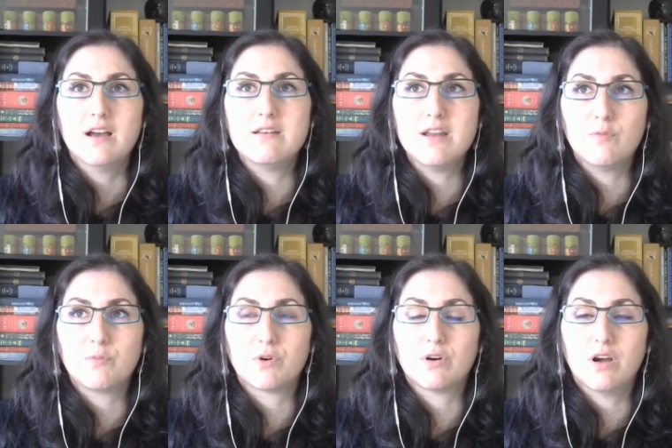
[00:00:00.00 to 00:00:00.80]
a
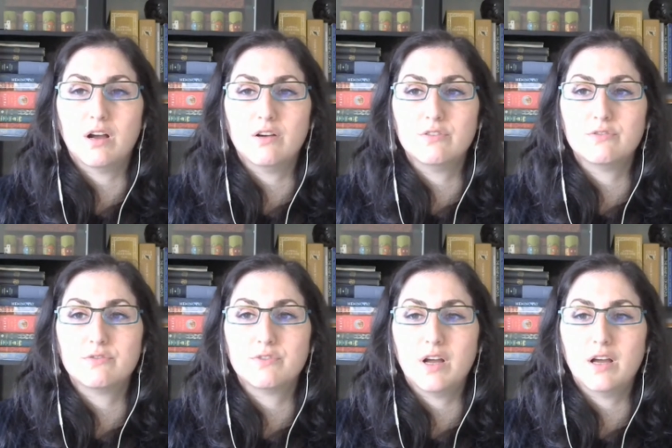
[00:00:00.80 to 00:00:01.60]
number
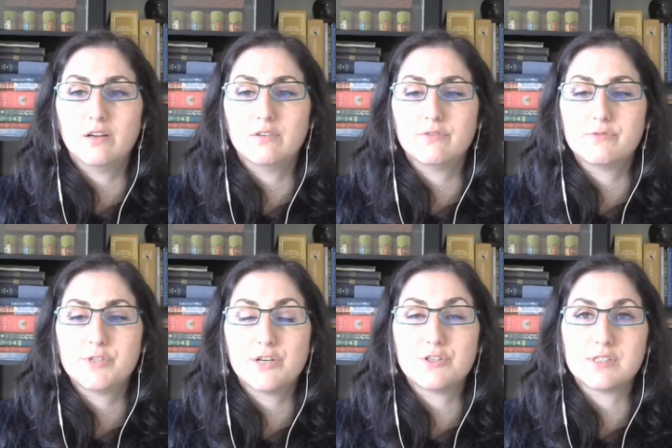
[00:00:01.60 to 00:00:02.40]
of uh,
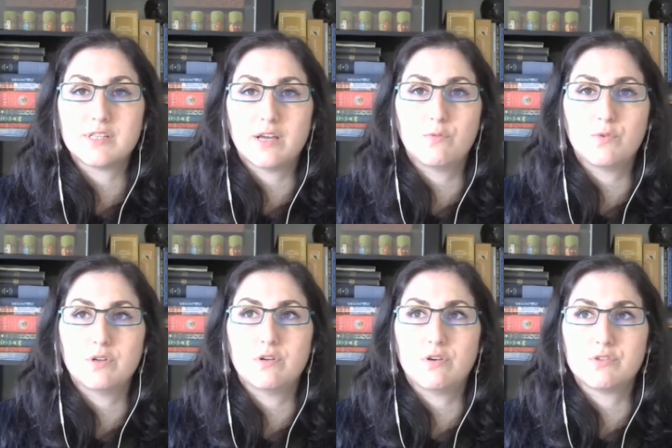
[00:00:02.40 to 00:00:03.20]
changes that
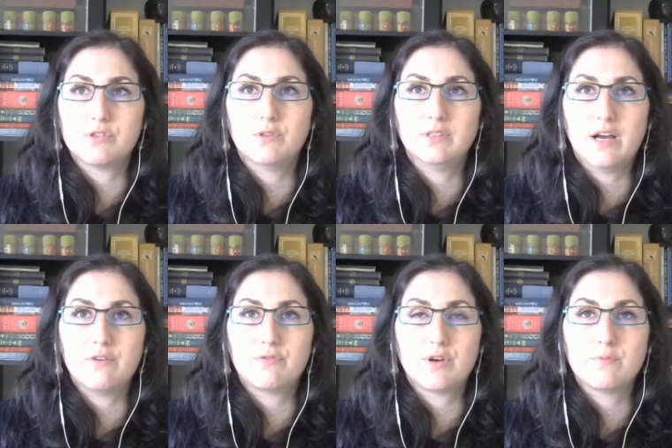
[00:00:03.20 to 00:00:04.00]
would also allow
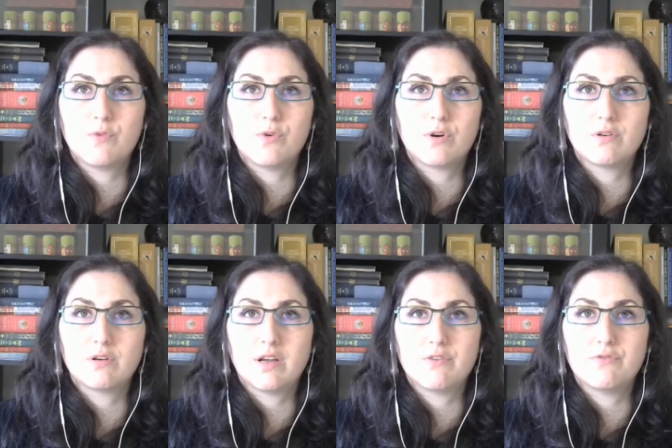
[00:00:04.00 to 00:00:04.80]
for a more
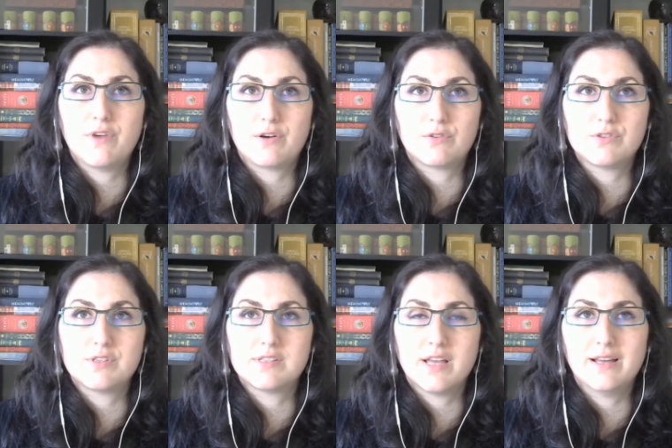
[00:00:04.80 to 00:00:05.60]
kind of federal
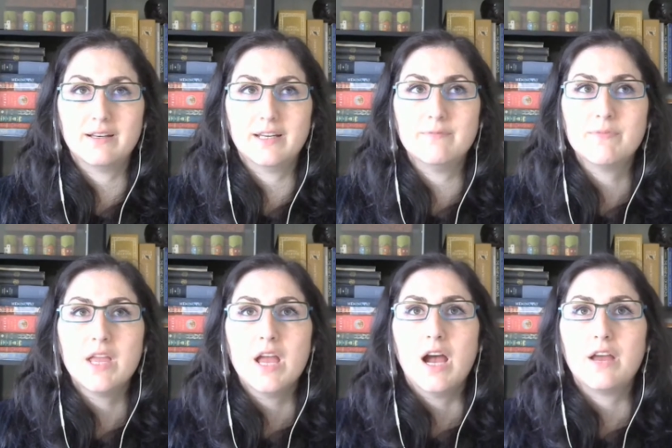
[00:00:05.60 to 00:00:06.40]
society.
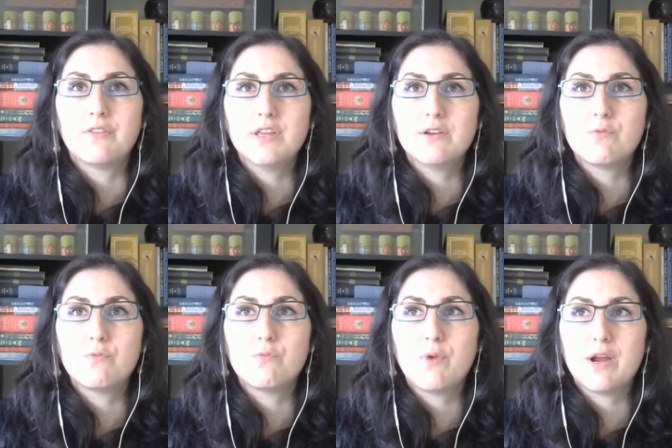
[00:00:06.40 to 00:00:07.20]
I think
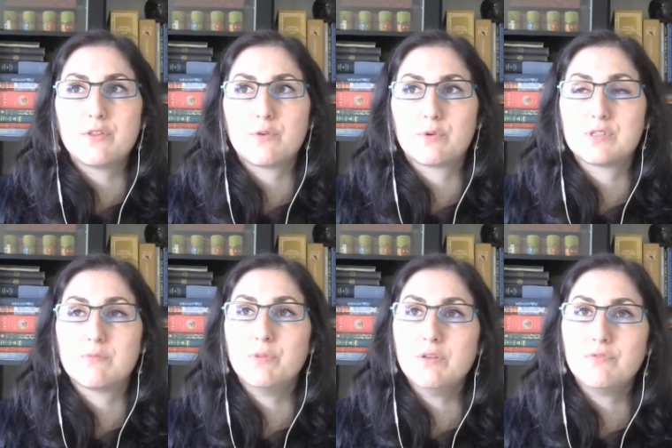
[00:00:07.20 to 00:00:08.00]
where there were
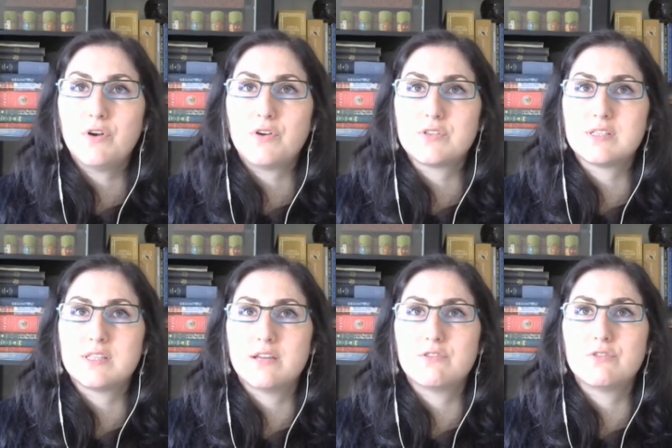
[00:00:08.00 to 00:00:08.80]
some pitfalls is
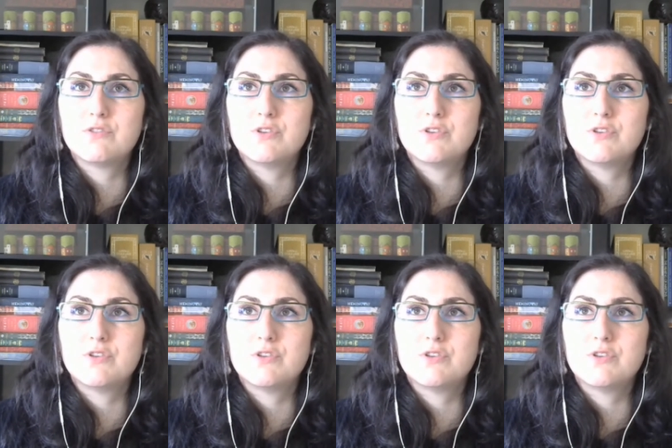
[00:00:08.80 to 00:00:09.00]
that